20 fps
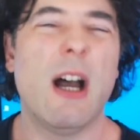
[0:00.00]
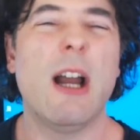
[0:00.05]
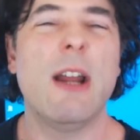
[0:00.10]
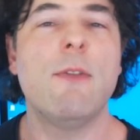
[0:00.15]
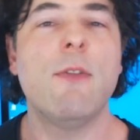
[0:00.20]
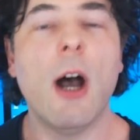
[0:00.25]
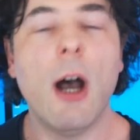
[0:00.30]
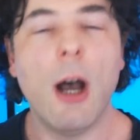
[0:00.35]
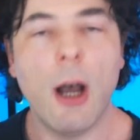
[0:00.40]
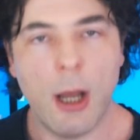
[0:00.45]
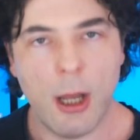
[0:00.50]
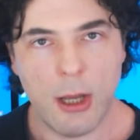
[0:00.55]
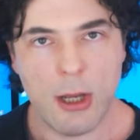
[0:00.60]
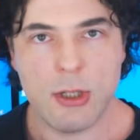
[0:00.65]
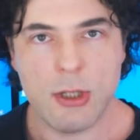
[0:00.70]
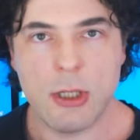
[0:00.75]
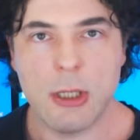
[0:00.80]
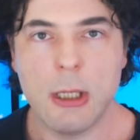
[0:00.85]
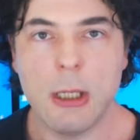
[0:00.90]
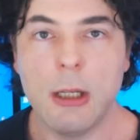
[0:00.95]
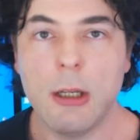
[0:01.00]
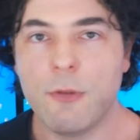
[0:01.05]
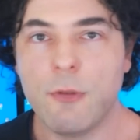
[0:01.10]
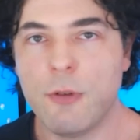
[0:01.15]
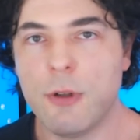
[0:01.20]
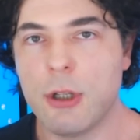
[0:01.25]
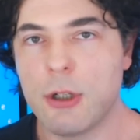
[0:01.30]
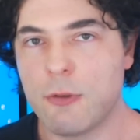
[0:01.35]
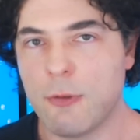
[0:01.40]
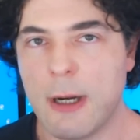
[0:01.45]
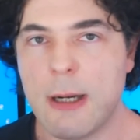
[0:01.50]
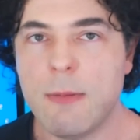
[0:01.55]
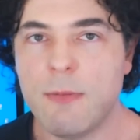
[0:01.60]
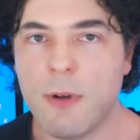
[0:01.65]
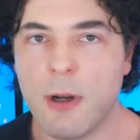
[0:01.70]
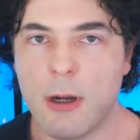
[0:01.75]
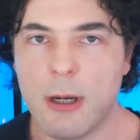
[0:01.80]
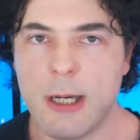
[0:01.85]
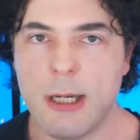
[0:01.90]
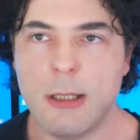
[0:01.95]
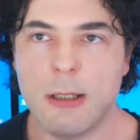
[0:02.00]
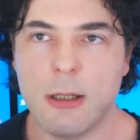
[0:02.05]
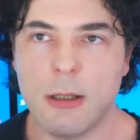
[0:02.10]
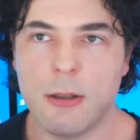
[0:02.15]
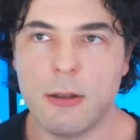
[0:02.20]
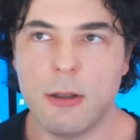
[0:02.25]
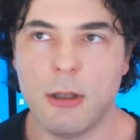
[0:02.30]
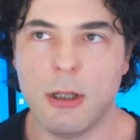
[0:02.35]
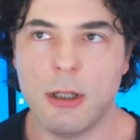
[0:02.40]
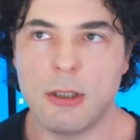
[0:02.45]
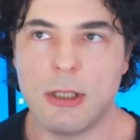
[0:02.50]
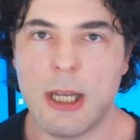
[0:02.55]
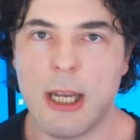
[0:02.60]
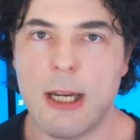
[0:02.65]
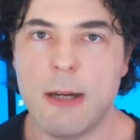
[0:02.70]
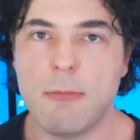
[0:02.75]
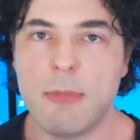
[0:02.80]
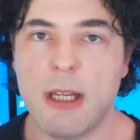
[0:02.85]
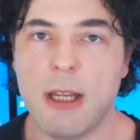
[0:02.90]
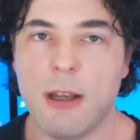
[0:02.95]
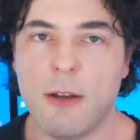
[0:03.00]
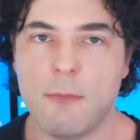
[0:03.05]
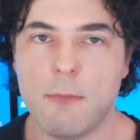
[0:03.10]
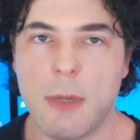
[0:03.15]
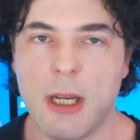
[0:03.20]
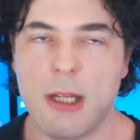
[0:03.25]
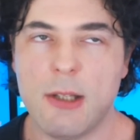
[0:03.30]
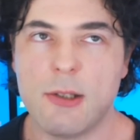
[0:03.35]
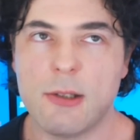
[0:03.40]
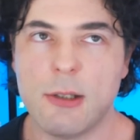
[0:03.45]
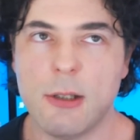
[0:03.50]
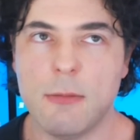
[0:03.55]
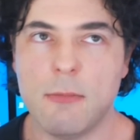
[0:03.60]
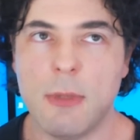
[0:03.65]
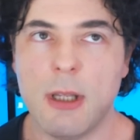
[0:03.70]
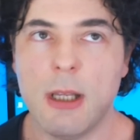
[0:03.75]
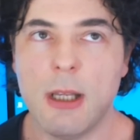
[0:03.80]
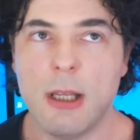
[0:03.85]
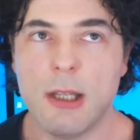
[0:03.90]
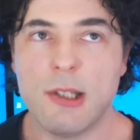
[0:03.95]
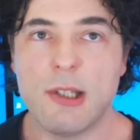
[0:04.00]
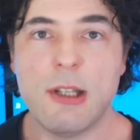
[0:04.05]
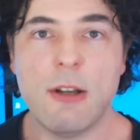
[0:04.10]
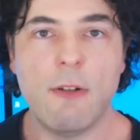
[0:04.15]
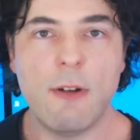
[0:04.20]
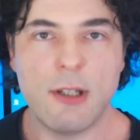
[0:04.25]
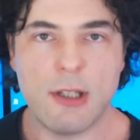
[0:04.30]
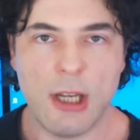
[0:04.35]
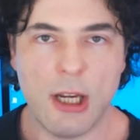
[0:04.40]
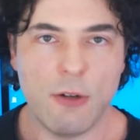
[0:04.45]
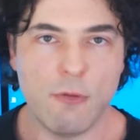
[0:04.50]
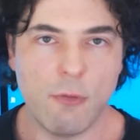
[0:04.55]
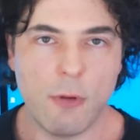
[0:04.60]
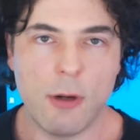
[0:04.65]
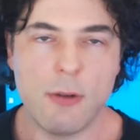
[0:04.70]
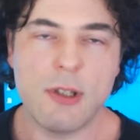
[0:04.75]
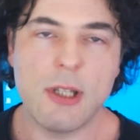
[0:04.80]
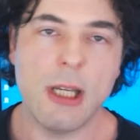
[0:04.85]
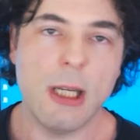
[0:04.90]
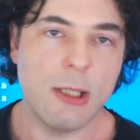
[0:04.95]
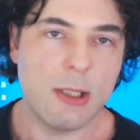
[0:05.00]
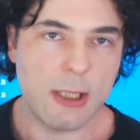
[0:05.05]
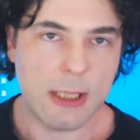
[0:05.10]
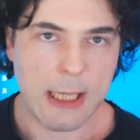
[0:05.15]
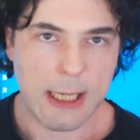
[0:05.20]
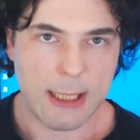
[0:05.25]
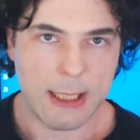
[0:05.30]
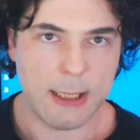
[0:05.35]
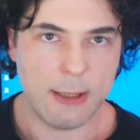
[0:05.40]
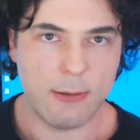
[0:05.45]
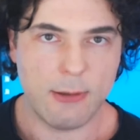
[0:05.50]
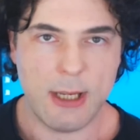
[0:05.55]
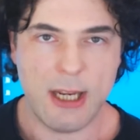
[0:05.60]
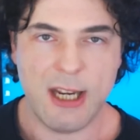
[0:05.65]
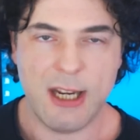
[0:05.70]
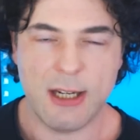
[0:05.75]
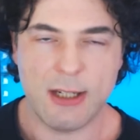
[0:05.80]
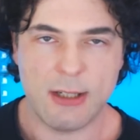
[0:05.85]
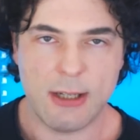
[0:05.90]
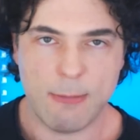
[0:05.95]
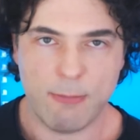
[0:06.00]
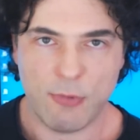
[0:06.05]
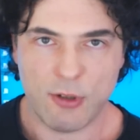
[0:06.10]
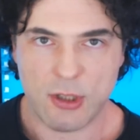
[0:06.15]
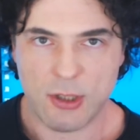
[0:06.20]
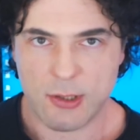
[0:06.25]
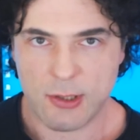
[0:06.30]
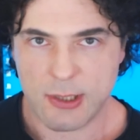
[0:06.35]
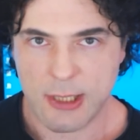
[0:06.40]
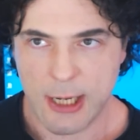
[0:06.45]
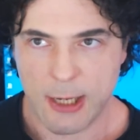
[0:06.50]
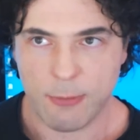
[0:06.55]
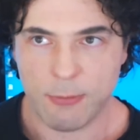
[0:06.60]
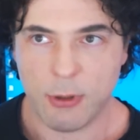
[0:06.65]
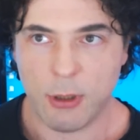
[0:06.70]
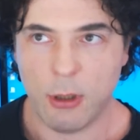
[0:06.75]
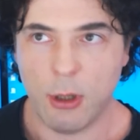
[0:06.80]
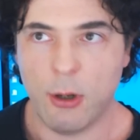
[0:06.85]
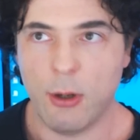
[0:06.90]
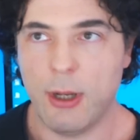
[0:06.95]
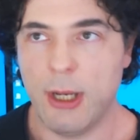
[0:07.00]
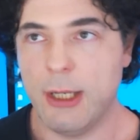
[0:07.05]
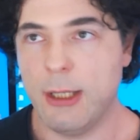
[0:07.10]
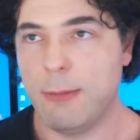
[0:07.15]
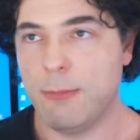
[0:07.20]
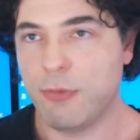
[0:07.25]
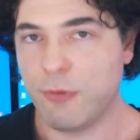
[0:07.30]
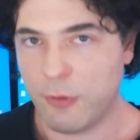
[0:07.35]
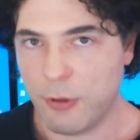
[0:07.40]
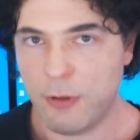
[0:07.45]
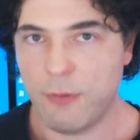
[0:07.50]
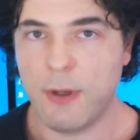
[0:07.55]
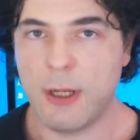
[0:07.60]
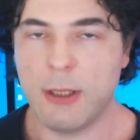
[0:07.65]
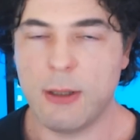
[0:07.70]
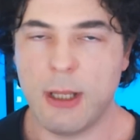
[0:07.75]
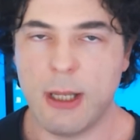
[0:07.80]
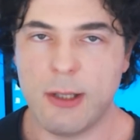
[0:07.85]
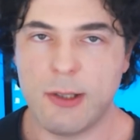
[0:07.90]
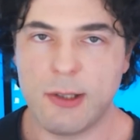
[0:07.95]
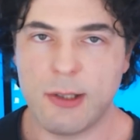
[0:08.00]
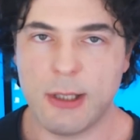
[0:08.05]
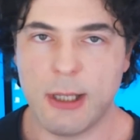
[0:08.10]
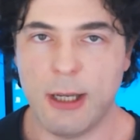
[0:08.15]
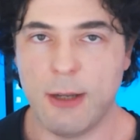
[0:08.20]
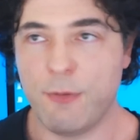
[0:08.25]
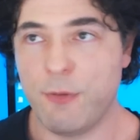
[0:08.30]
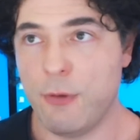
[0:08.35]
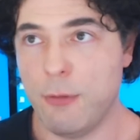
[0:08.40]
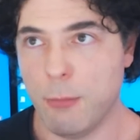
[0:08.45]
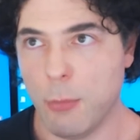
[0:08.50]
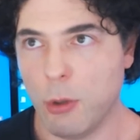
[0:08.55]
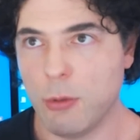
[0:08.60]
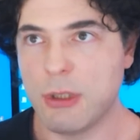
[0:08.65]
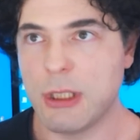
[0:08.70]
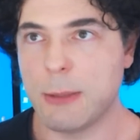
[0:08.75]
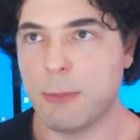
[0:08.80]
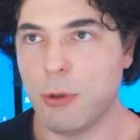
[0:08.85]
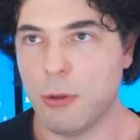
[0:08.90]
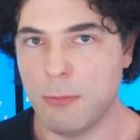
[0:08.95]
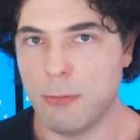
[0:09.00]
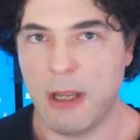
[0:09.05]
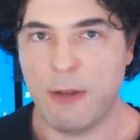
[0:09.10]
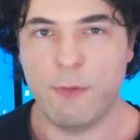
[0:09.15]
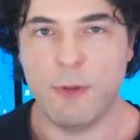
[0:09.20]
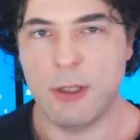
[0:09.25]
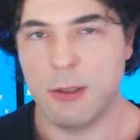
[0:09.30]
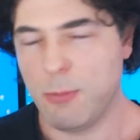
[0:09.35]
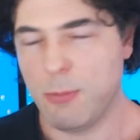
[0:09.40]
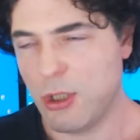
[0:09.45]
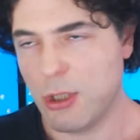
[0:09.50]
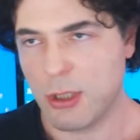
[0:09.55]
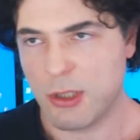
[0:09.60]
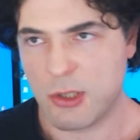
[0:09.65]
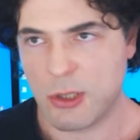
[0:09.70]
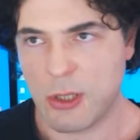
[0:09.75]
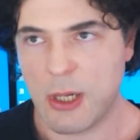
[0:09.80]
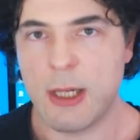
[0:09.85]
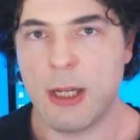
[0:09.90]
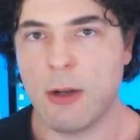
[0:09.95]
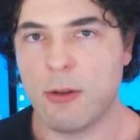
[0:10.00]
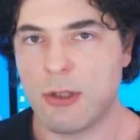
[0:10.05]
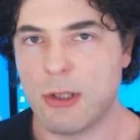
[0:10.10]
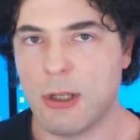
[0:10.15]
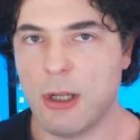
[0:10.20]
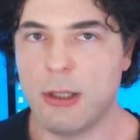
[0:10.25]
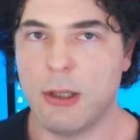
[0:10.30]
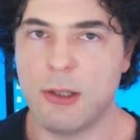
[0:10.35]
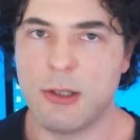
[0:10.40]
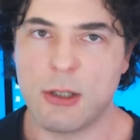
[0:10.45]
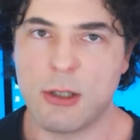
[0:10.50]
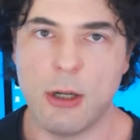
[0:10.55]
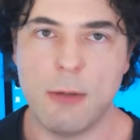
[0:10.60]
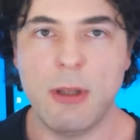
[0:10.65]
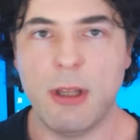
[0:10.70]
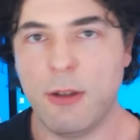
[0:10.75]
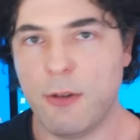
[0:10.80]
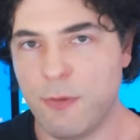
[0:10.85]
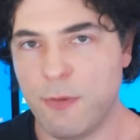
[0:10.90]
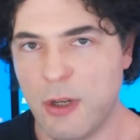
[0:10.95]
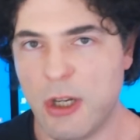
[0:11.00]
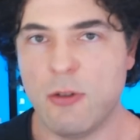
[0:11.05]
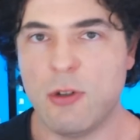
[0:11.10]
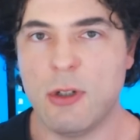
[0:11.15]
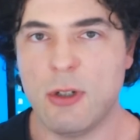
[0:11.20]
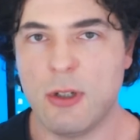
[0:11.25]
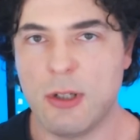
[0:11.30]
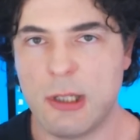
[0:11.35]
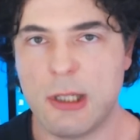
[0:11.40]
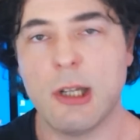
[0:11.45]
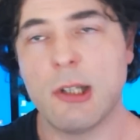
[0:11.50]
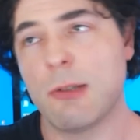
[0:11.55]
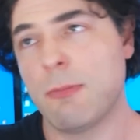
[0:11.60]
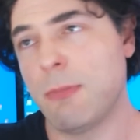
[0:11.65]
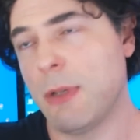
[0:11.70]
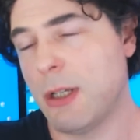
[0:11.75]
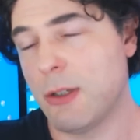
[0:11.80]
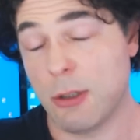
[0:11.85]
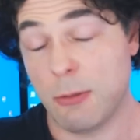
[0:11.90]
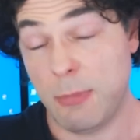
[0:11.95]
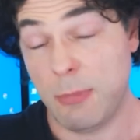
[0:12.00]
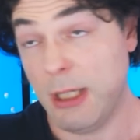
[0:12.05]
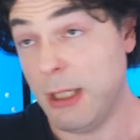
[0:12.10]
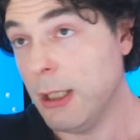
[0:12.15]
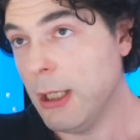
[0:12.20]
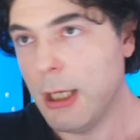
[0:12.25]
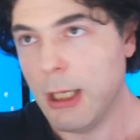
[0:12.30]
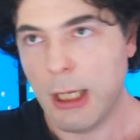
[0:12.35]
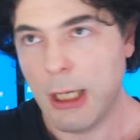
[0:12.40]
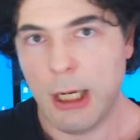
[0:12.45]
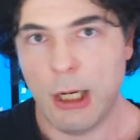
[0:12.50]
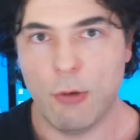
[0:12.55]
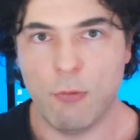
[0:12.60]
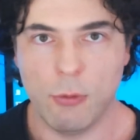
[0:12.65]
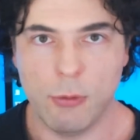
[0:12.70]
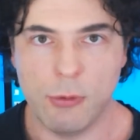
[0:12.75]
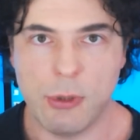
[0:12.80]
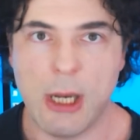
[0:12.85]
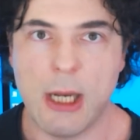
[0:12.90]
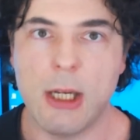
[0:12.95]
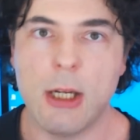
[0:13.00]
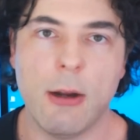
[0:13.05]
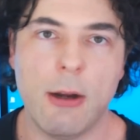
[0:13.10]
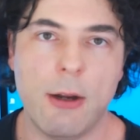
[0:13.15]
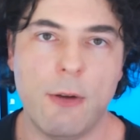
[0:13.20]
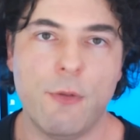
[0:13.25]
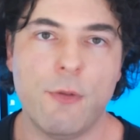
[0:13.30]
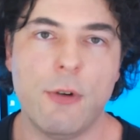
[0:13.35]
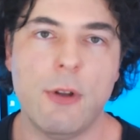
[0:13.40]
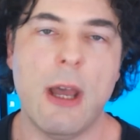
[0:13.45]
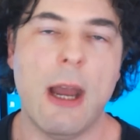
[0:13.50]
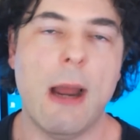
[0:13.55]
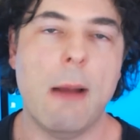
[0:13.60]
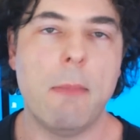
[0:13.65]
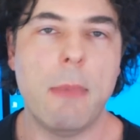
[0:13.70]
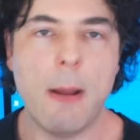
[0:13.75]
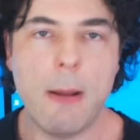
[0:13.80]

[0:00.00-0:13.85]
I've heard through the grapevine that AMD have made some serious inroads here to getting the temperatures down a lot and improving this uh, through multiple methods, which are slightly outside of the scope of this video to discuss because I'll be here all day going through that.